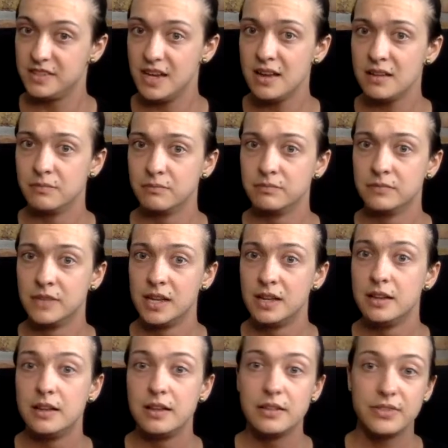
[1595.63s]
yeah,
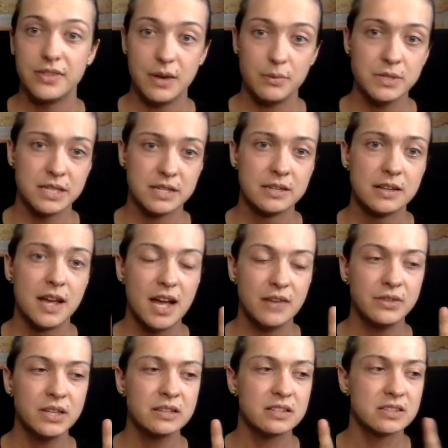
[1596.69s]
that was it.
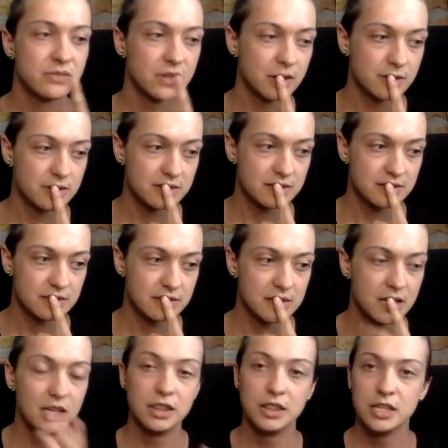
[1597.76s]
I feel like this video is
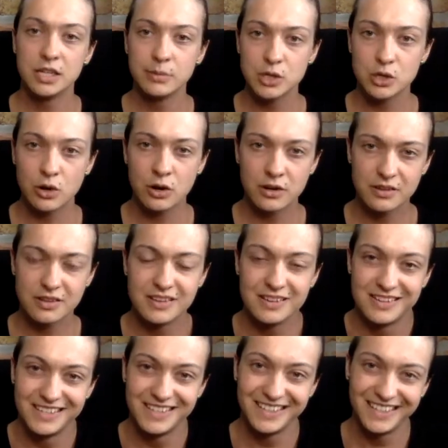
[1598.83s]
a little bit shorter,
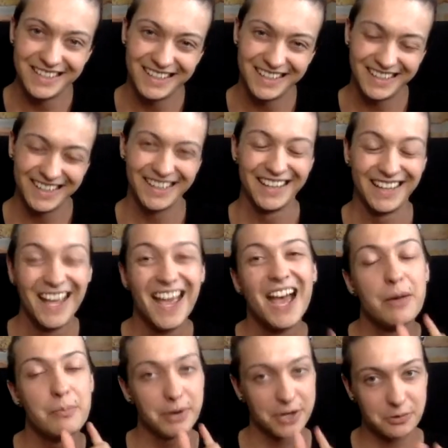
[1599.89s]

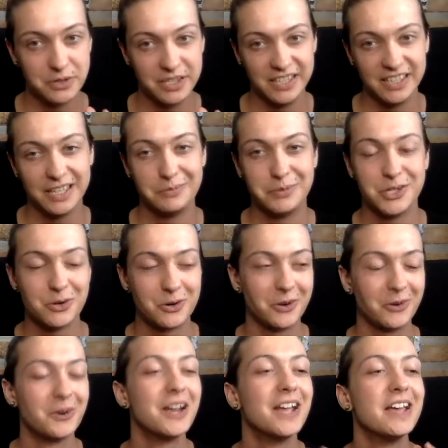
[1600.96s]
but only a little bit
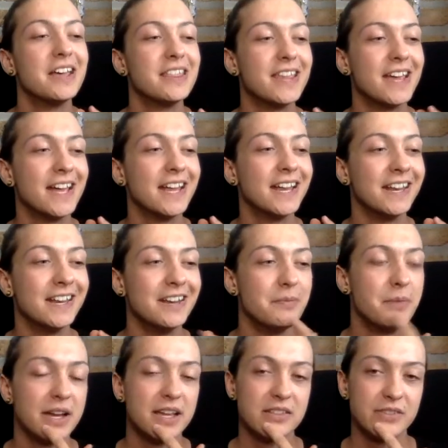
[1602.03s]
shorter
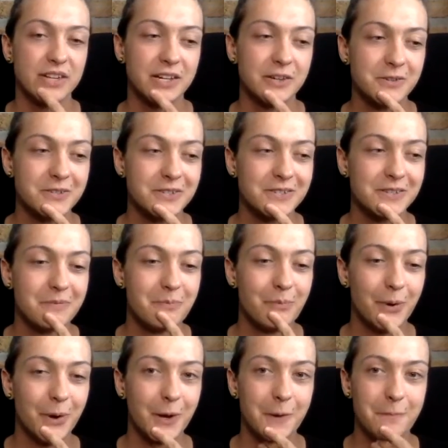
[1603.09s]
than my other videos.
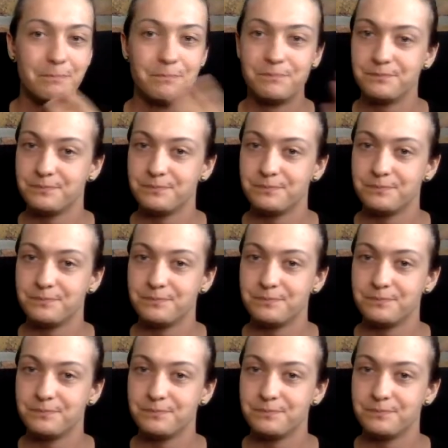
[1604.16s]
But